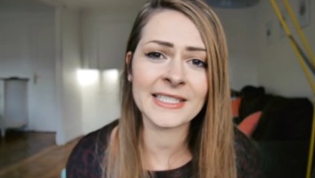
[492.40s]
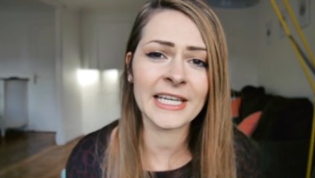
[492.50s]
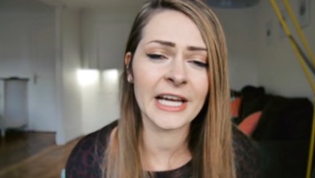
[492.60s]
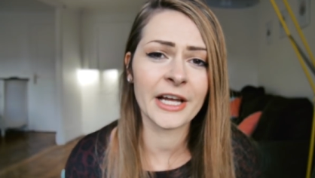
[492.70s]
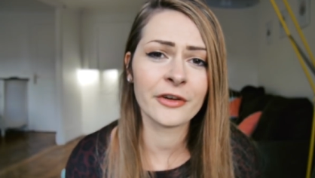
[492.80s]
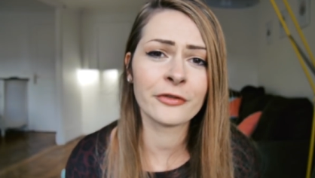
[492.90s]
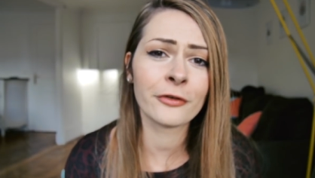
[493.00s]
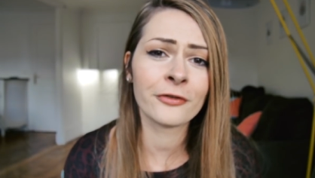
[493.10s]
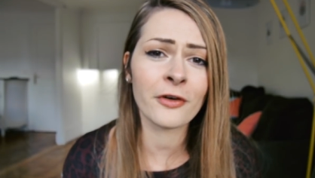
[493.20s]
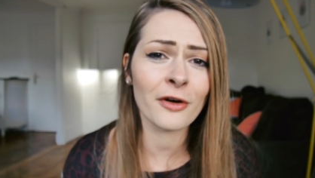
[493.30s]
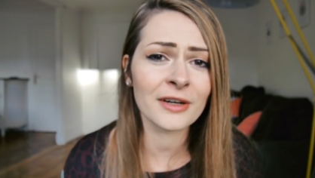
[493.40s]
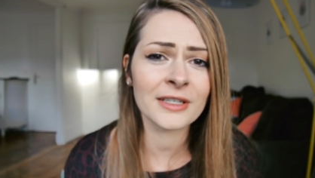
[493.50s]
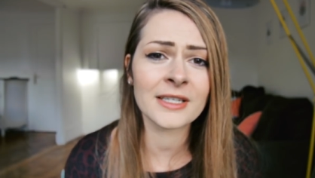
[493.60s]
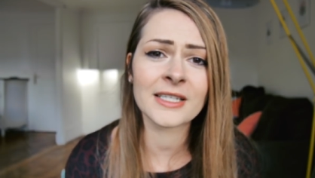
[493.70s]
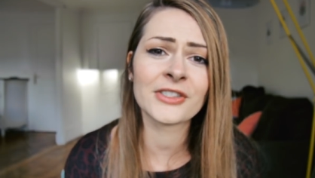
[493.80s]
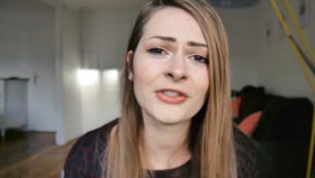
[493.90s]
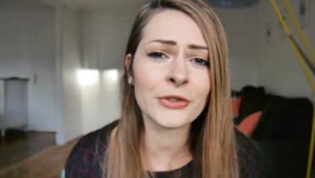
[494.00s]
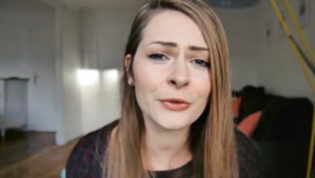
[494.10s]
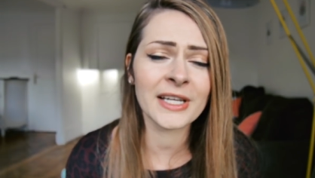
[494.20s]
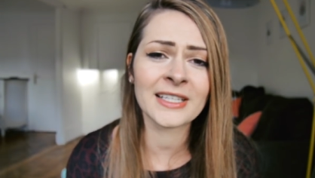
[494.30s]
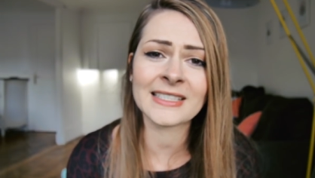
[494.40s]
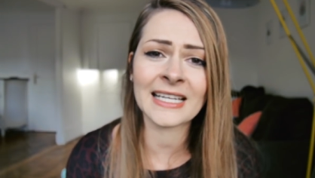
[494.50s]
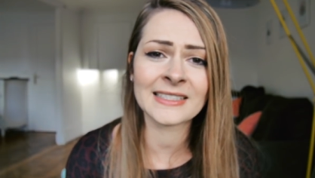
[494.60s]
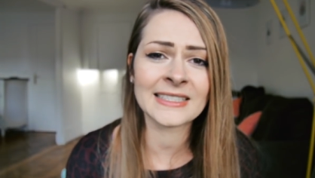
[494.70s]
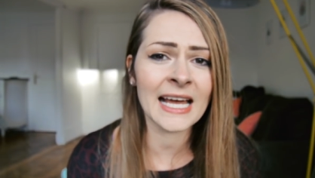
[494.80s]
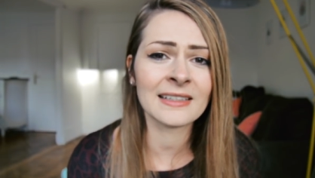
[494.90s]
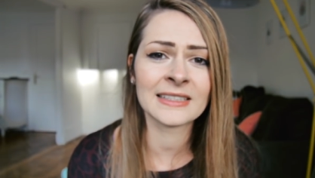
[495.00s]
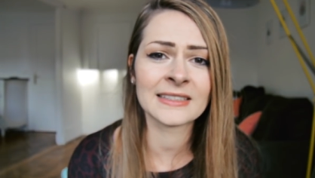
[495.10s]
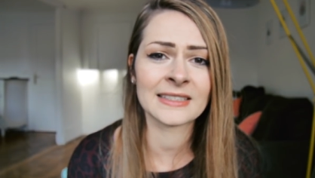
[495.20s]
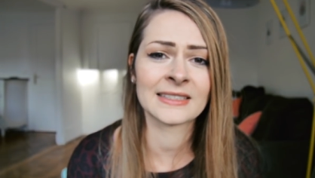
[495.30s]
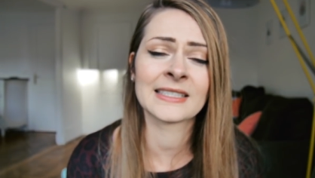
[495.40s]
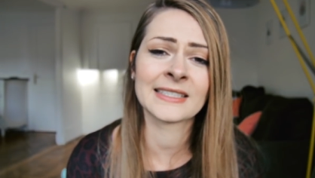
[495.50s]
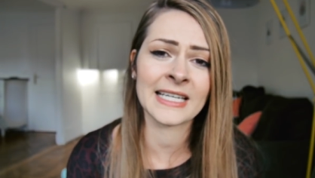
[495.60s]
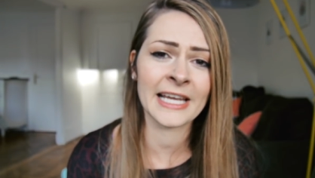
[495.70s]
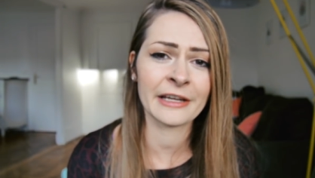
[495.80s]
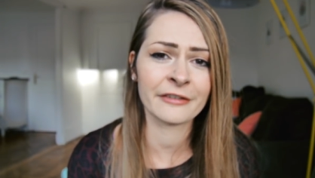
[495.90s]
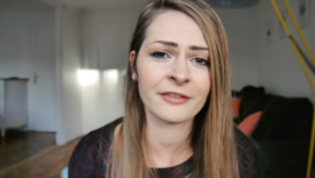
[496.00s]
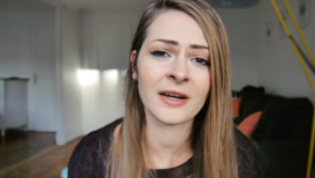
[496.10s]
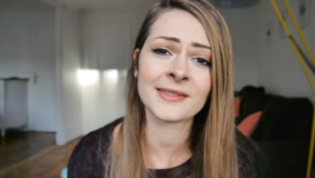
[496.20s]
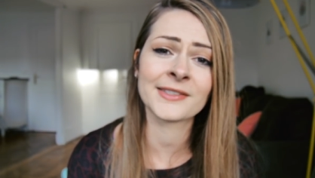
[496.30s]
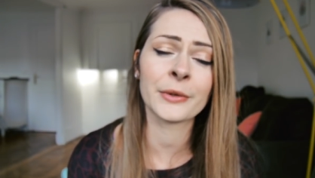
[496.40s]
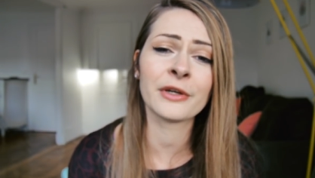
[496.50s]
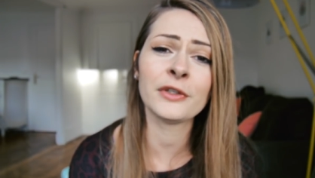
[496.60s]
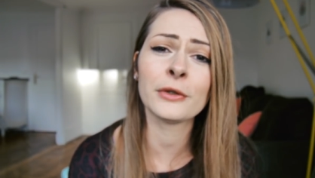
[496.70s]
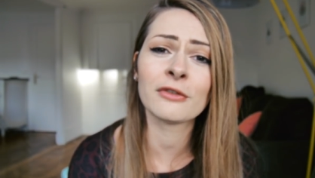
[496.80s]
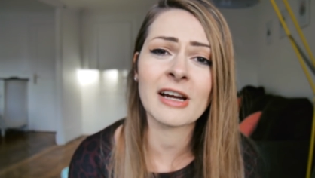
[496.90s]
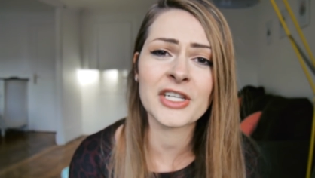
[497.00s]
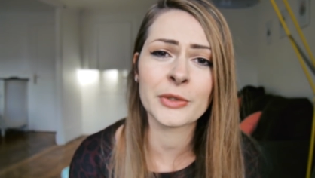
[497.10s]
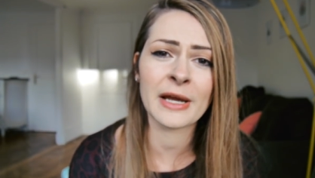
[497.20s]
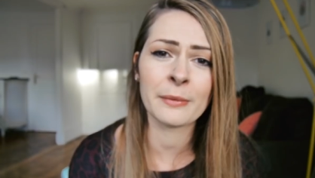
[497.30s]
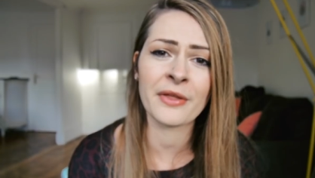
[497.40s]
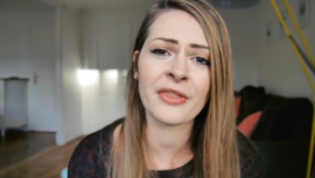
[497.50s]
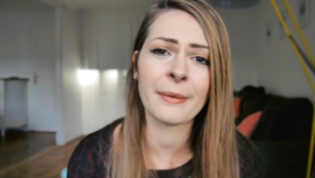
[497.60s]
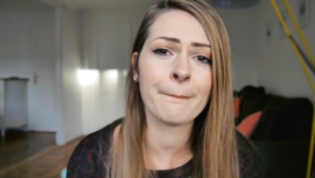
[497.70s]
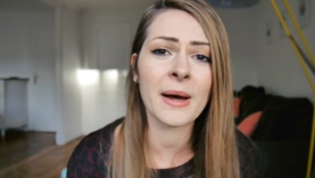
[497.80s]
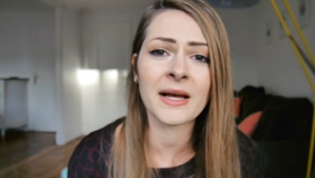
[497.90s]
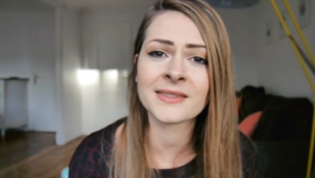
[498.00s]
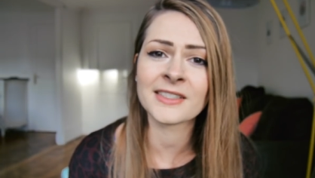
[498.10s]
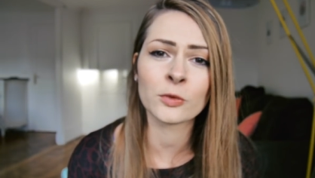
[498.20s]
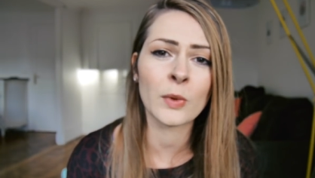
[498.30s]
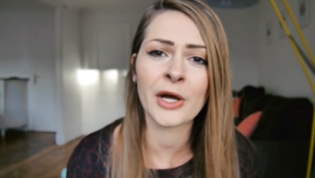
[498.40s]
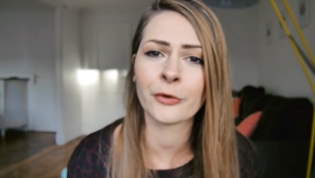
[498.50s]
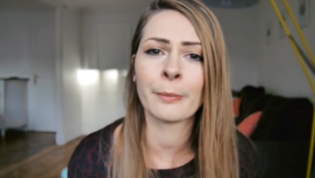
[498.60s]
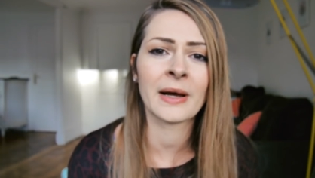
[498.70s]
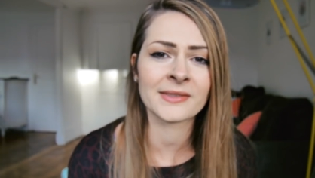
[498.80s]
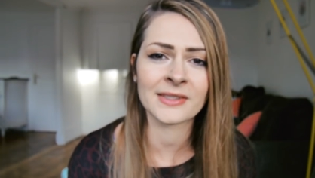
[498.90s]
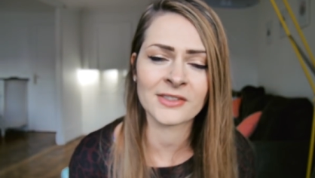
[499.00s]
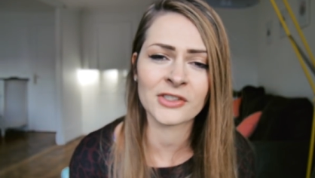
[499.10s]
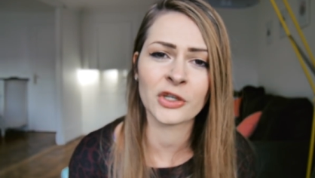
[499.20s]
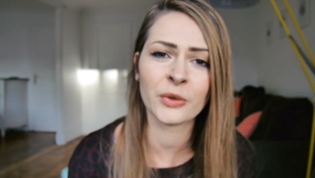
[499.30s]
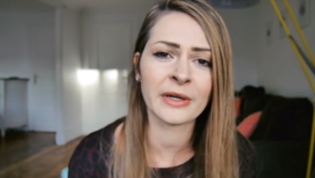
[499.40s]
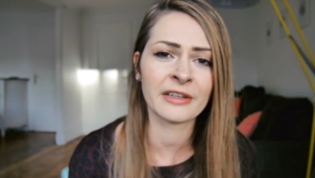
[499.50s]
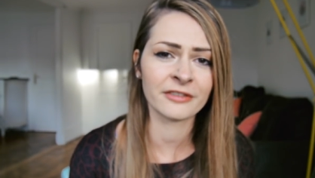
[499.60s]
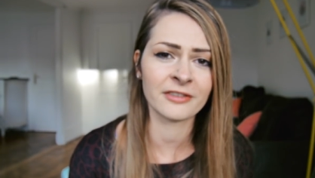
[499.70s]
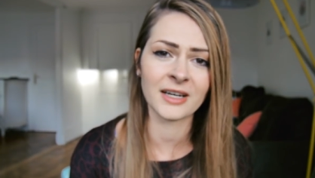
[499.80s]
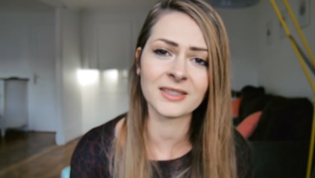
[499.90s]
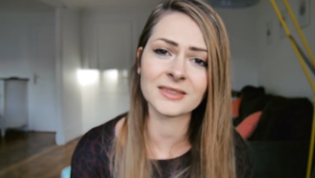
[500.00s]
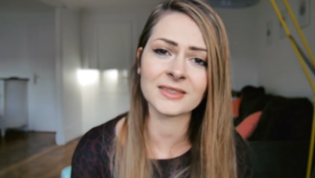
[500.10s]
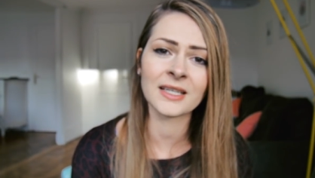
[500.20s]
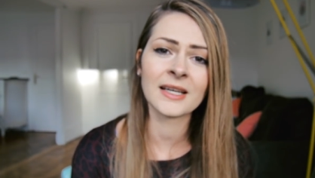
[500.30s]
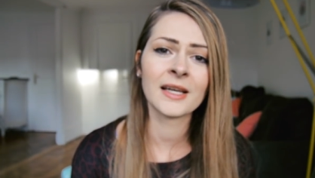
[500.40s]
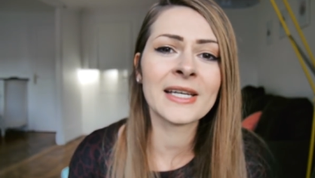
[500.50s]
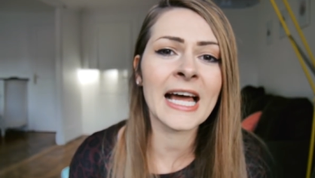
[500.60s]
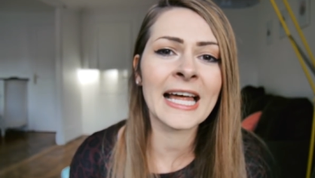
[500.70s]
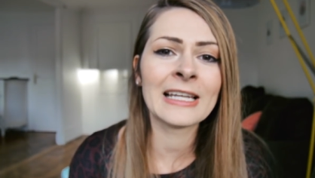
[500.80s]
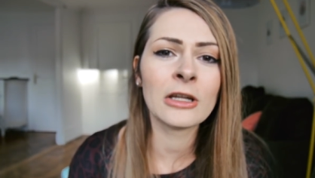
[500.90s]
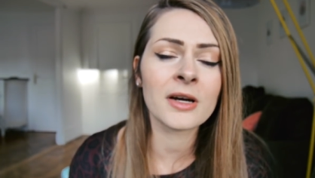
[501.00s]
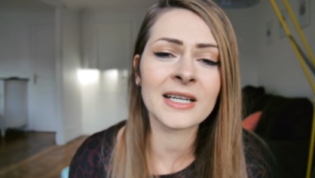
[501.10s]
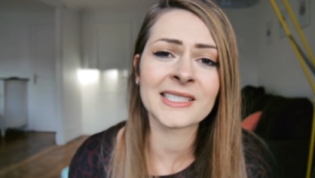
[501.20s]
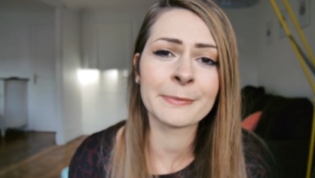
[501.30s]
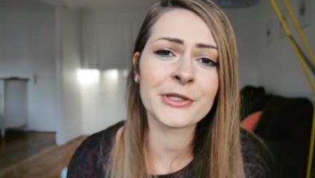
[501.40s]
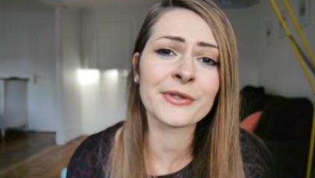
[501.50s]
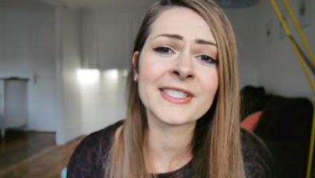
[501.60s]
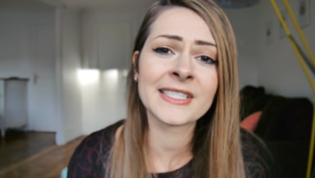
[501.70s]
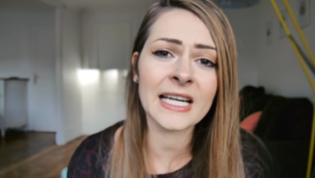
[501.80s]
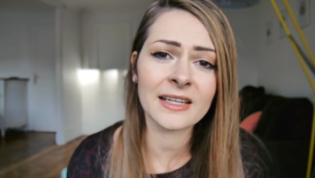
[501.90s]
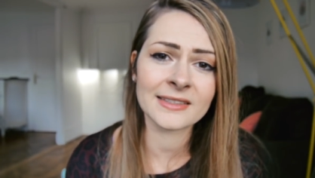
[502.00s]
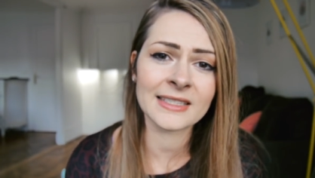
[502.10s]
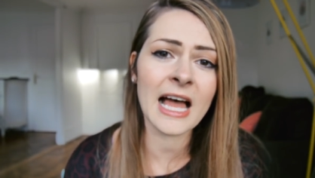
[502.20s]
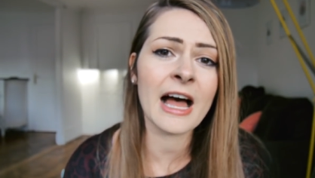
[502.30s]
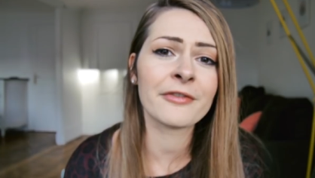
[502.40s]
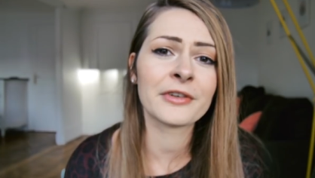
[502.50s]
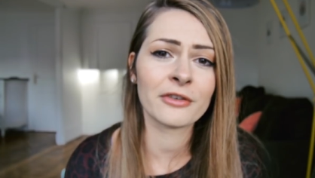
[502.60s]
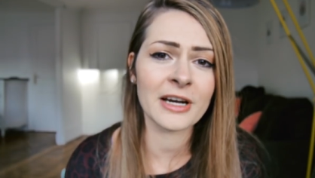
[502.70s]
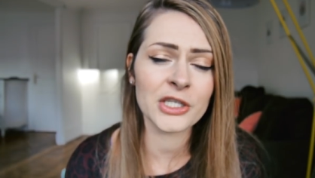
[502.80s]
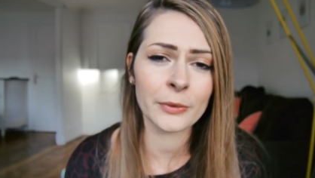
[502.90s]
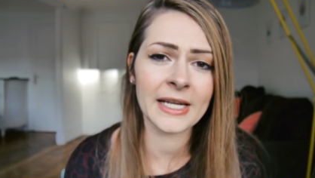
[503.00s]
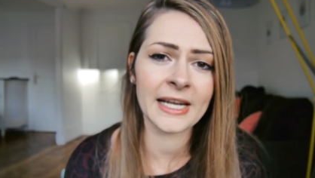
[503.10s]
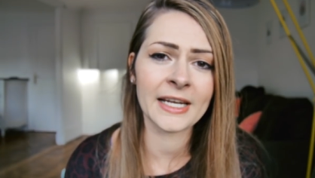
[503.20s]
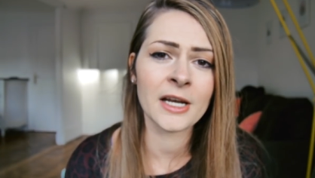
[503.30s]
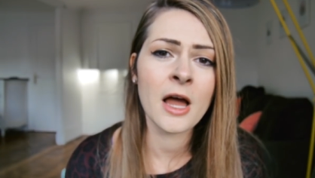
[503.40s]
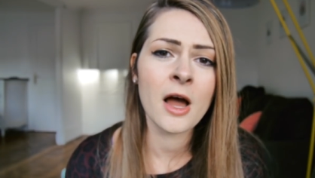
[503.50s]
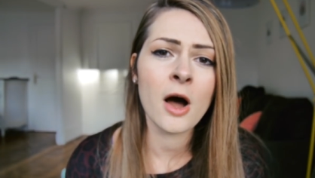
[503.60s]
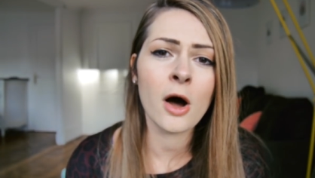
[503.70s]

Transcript: easier for foreign students and talent to stay in France. So if you graduate with a Masters 1 or Masters 2 in France, you can unlock a special status after graduating